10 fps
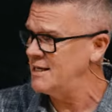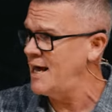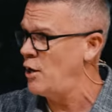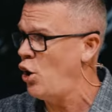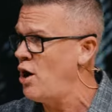a
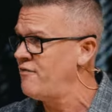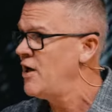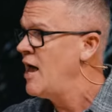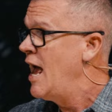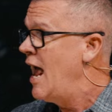day off
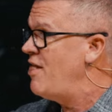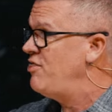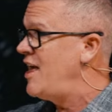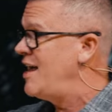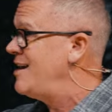and
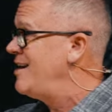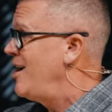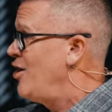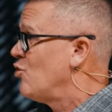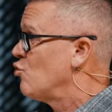then
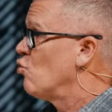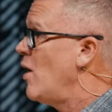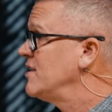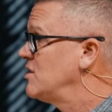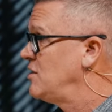
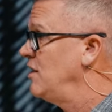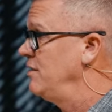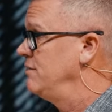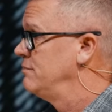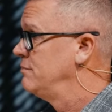resting.
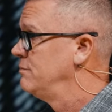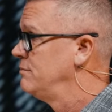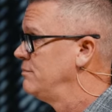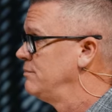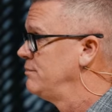
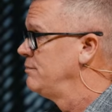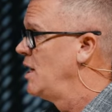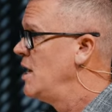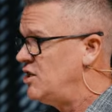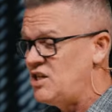
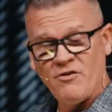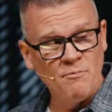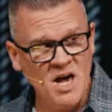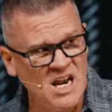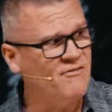You see, for
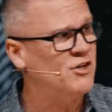many of